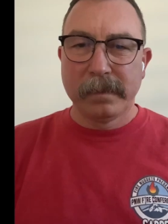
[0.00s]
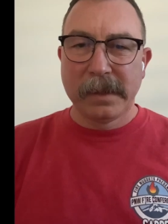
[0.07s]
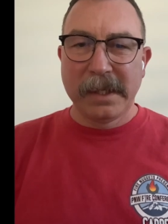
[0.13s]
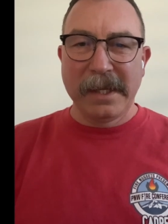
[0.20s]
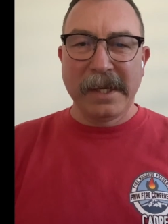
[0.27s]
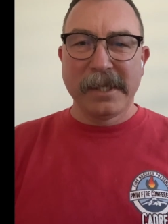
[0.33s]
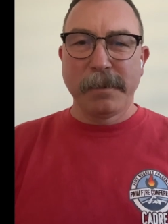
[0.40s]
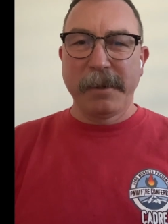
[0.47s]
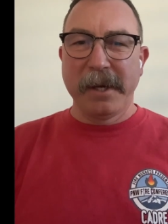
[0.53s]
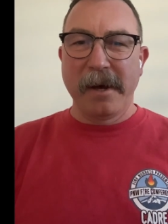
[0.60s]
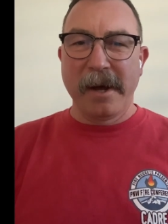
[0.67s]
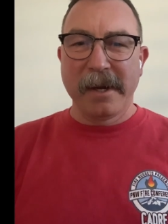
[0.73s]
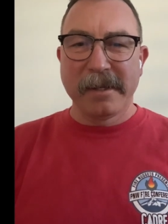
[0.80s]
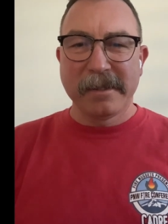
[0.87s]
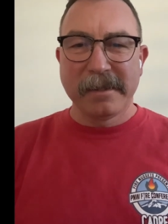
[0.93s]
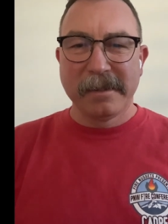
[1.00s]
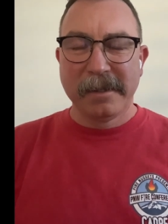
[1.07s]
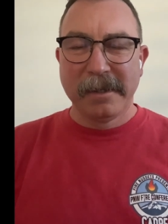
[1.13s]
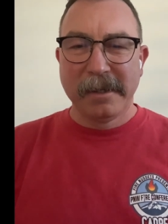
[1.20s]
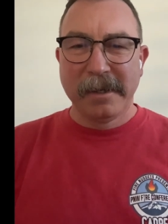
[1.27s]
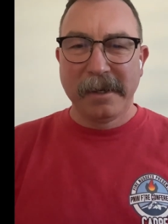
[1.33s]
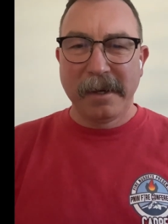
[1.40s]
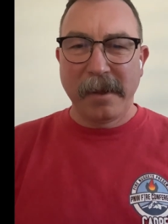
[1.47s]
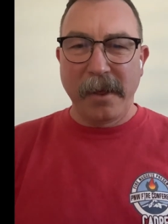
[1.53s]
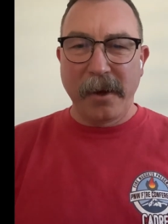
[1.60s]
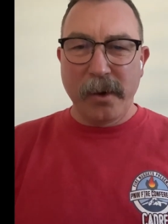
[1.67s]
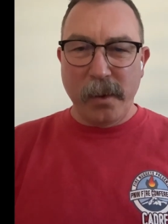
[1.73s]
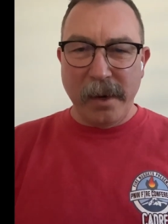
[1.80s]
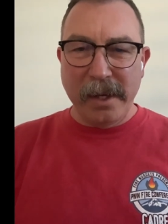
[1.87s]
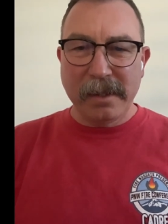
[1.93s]
Let's be honest. The
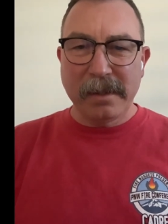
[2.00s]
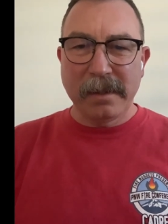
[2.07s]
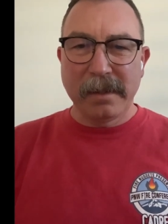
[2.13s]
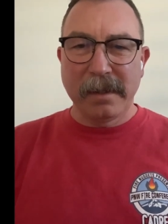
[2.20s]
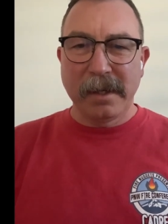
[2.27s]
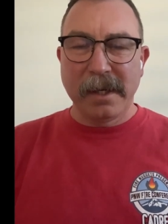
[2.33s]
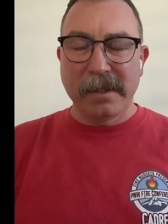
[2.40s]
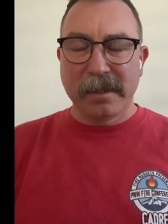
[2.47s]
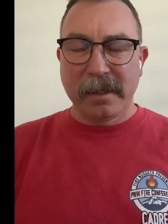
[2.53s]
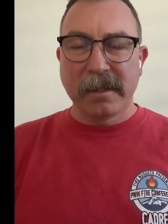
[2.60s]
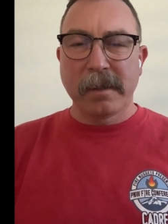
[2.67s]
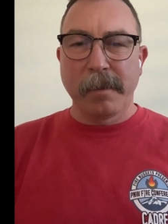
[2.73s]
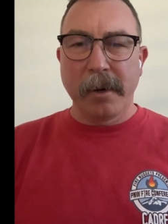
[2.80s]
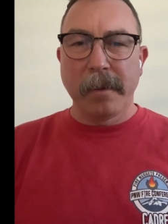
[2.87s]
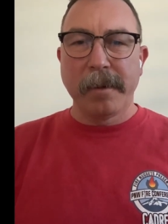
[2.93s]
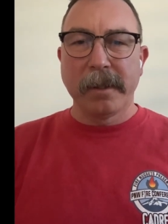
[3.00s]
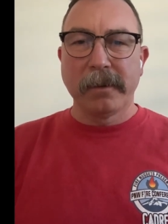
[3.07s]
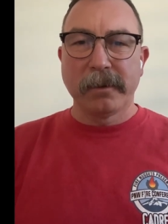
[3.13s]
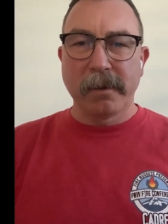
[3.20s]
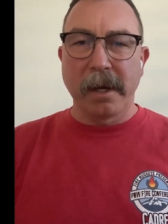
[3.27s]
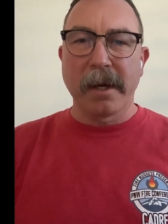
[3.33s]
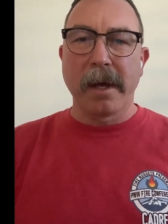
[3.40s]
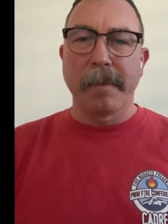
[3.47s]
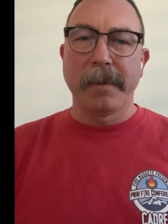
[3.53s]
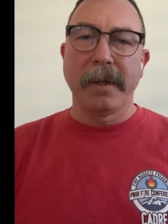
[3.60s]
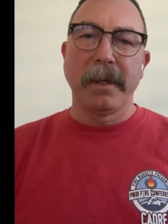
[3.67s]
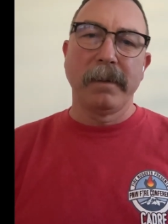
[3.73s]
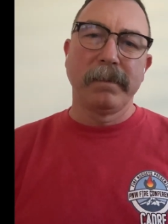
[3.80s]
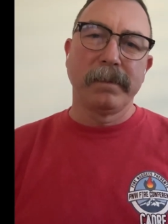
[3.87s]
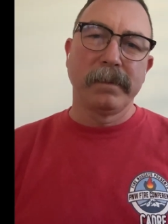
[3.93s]
Quint is the suburban truck
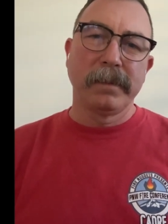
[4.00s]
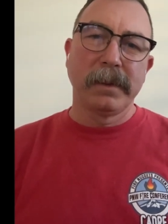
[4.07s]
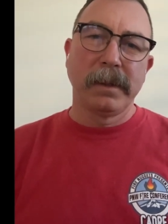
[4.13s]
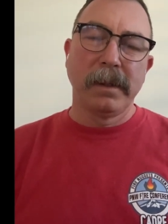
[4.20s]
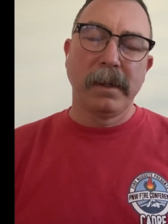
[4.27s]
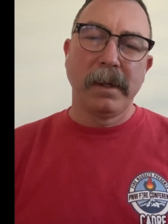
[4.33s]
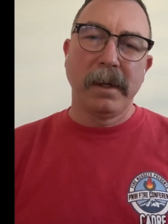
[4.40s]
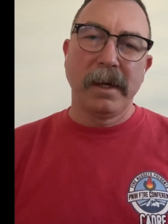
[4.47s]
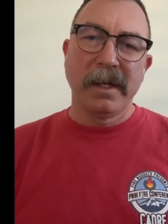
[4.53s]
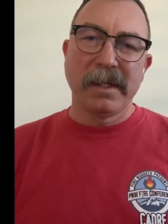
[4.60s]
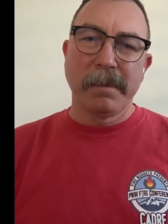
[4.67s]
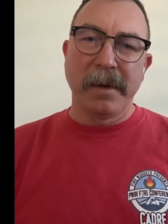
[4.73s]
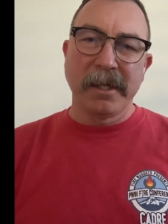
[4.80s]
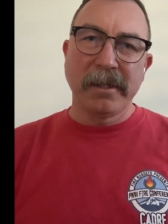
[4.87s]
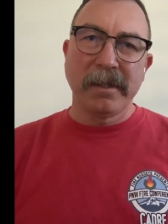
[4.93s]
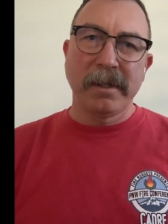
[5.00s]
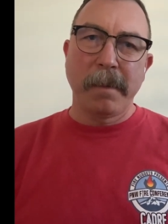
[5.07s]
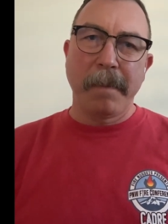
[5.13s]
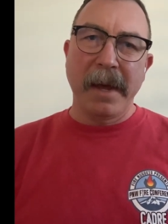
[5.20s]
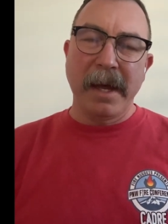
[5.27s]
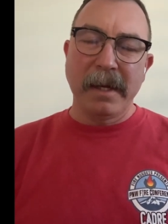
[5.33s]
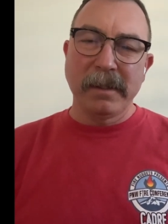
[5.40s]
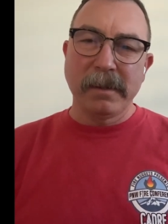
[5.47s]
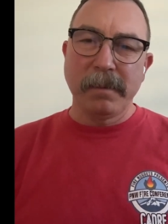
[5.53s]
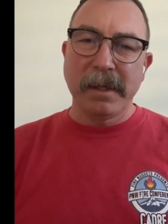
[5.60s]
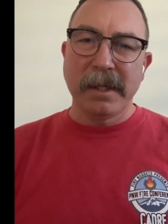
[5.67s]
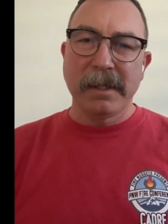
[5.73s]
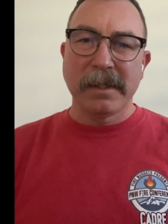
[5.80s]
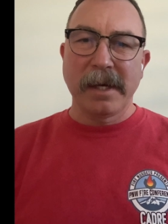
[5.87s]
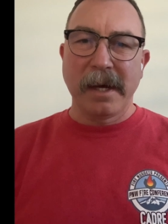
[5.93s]
company. As much as it pains me
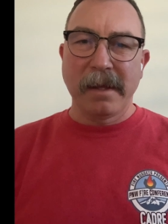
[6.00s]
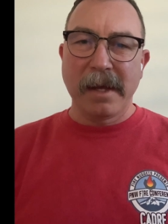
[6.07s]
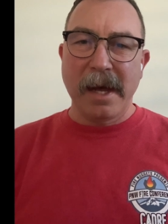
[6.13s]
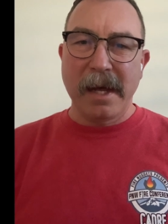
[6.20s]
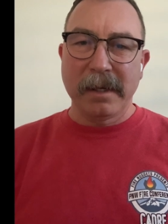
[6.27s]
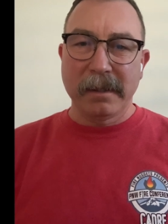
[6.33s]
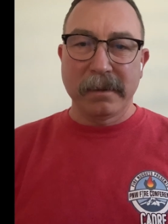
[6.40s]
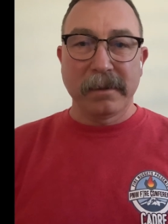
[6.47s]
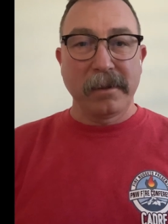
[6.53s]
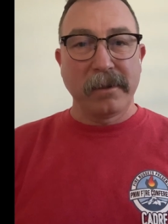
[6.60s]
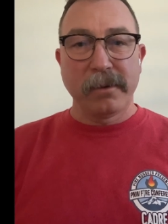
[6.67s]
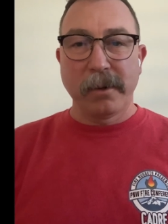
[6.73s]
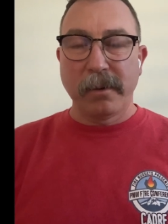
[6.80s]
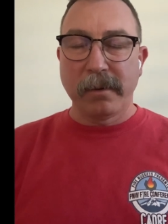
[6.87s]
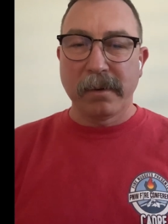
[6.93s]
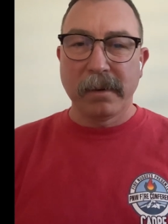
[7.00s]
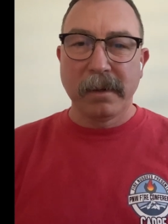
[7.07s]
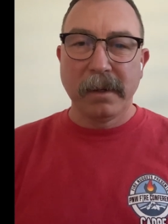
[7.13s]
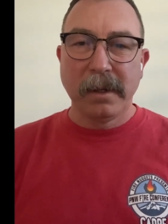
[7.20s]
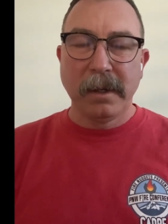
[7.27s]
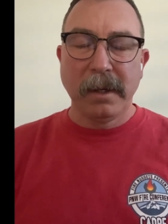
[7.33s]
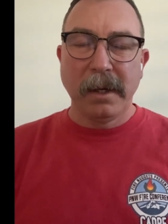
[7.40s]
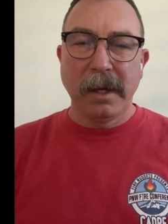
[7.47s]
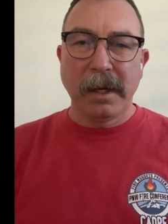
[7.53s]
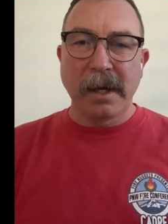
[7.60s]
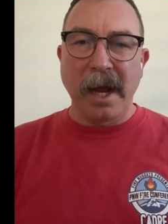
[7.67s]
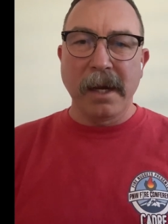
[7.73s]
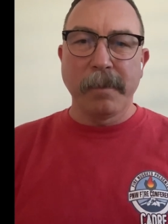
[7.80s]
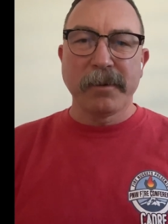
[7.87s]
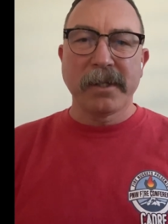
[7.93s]
to say that, it's the truth.
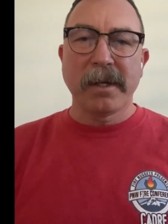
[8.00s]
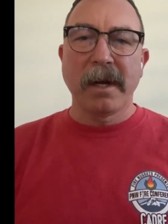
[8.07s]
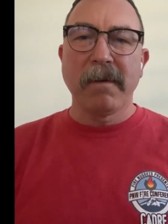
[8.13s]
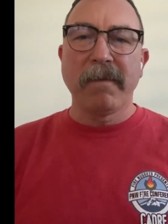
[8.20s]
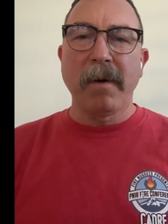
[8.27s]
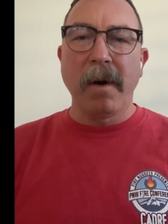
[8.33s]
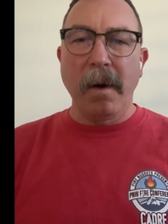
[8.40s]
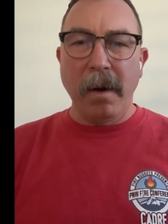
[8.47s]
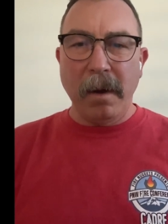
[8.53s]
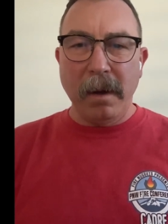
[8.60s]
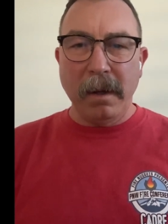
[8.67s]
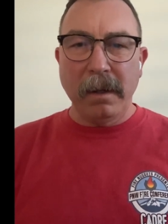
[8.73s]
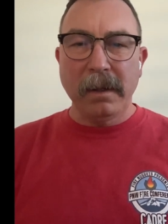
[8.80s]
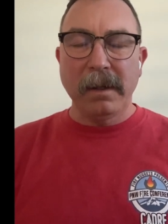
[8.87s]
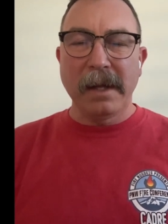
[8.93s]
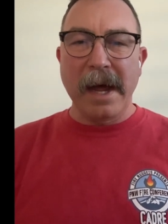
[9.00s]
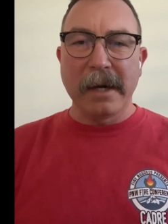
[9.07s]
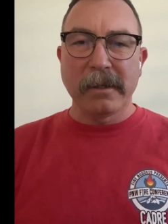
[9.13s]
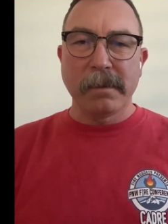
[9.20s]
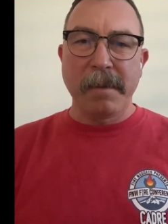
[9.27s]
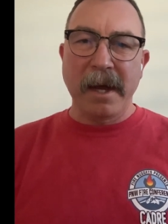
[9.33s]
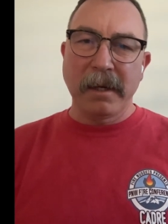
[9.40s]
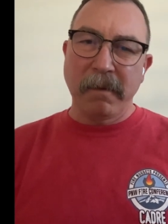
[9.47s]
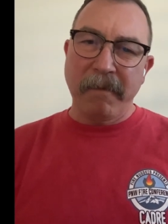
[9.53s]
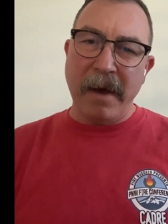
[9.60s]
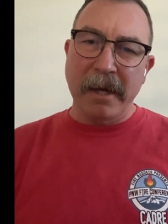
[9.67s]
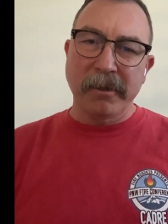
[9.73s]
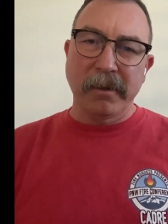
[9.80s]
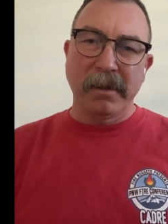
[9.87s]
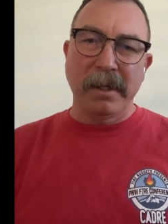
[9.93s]
90% of all ladders
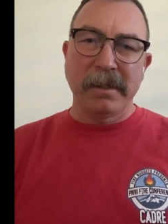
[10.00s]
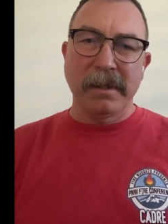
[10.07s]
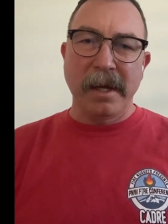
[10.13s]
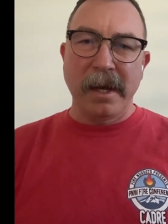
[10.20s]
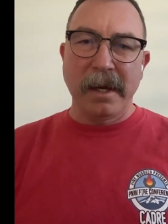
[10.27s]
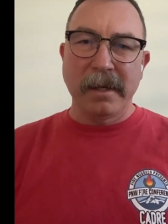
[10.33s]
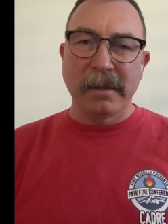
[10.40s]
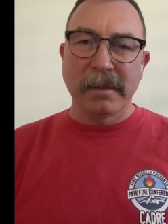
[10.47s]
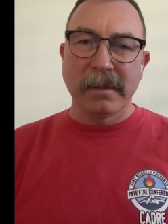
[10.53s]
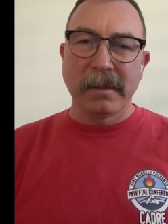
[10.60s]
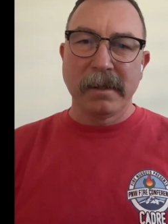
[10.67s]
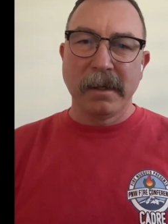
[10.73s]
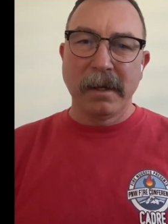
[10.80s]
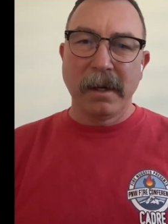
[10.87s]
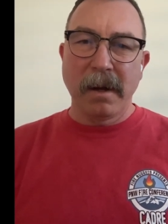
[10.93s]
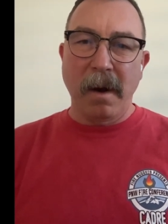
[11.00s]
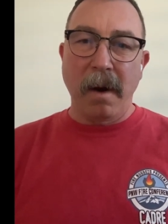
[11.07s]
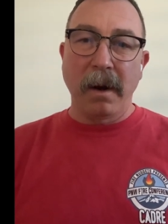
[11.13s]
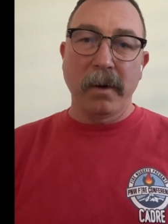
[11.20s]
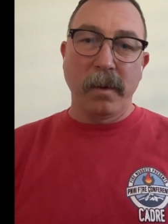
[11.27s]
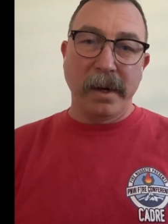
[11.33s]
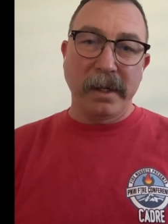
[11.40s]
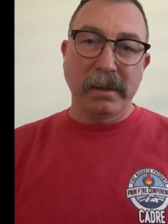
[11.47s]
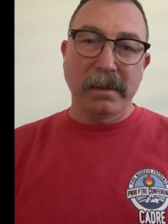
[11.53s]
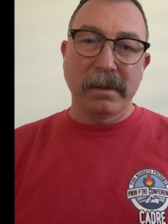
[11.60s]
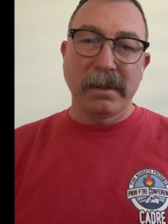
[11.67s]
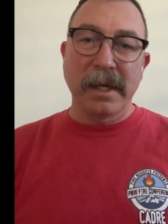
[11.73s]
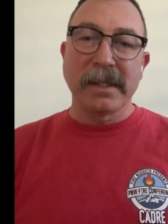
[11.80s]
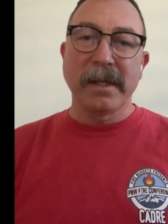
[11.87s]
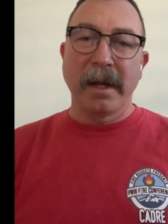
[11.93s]
manufactured these days are Quints
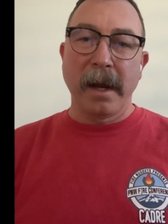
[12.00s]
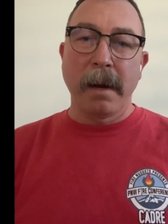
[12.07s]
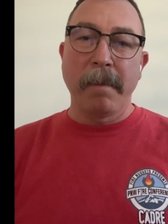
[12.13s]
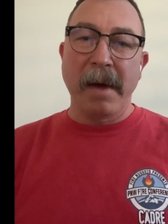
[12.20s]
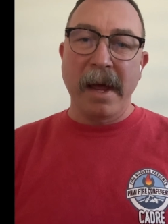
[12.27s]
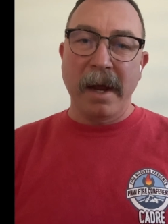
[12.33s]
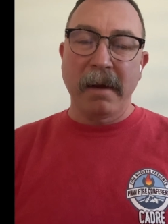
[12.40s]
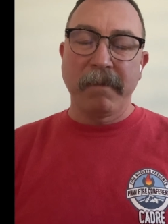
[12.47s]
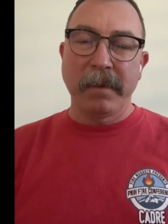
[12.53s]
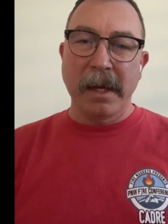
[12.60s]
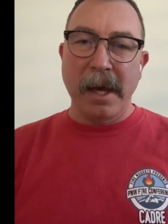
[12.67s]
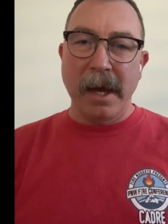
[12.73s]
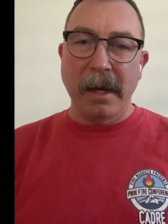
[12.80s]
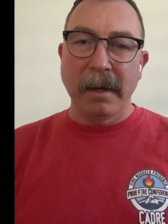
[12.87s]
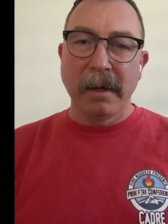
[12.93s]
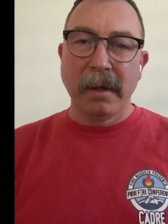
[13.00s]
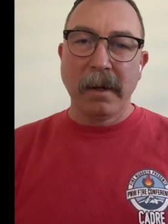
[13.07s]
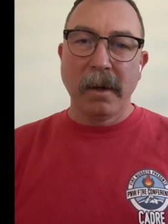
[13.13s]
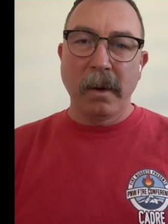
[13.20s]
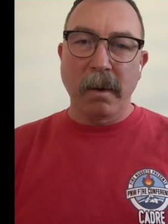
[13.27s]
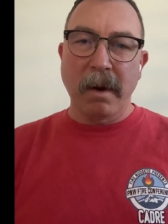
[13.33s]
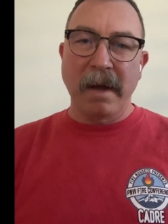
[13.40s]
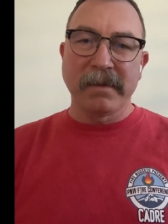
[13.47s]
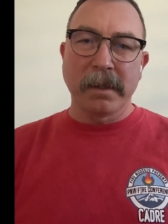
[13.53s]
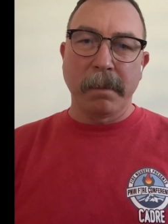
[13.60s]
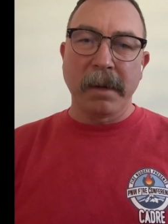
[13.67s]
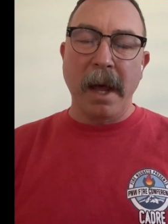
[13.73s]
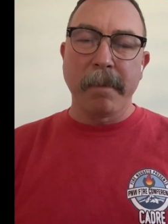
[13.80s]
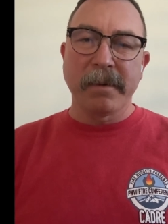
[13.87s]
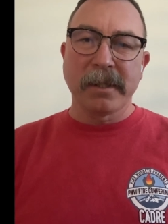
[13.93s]
designated by NFPA or have some
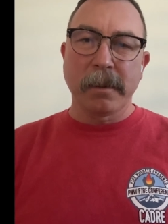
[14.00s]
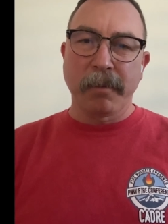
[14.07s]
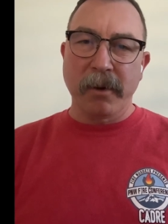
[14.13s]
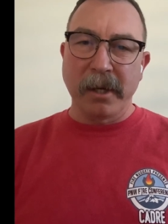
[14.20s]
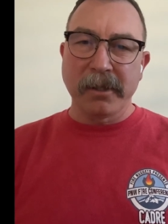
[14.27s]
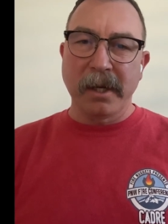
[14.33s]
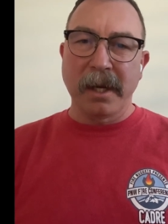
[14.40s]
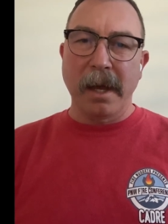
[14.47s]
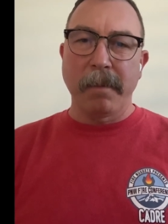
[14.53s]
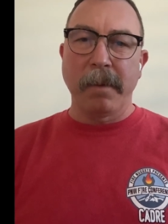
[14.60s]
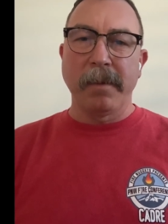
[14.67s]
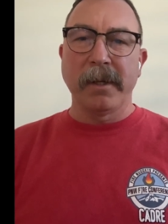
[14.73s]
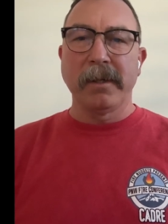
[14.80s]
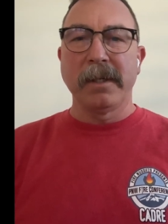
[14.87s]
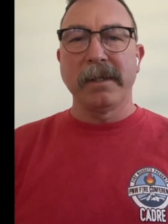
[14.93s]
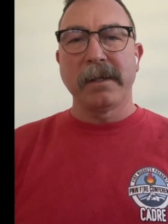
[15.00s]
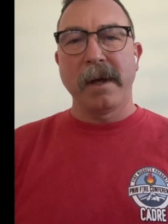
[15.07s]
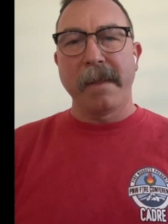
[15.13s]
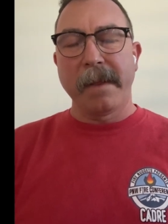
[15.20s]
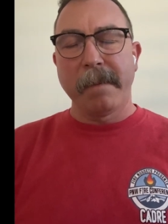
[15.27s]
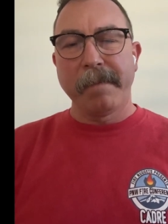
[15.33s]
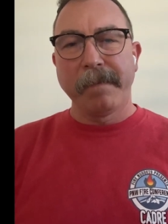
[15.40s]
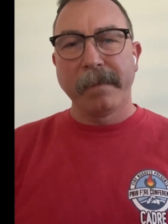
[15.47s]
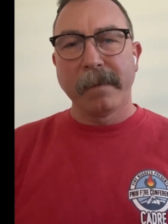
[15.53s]
type of suppression capabilities on them.